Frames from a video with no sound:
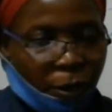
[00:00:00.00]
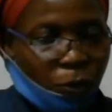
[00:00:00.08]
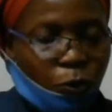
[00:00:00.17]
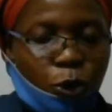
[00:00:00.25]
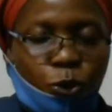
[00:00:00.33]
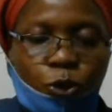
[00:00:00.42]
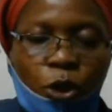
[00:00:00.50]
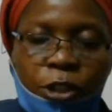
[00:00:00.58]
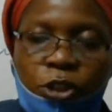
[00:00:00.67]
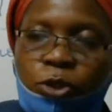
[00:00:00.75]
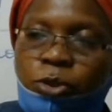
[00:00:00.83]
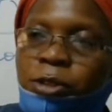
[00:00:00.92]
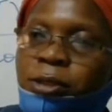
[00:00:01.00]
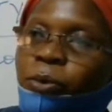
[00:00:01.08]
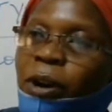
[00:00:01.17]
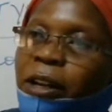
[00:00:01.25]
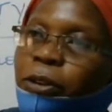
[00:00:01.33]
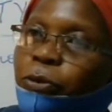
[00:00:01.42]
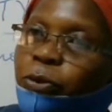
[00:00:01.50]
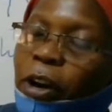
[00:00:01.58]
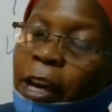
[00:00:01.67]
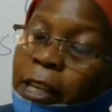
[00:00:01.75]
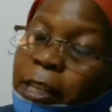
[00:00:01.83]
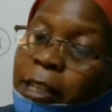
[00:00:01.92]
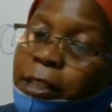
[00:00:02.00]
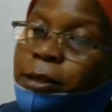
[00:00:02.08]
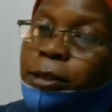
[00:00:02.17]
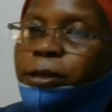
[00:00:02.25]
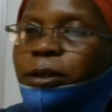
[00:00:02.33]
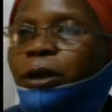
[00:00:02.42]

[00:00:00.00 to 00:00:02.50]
We do not use the word findings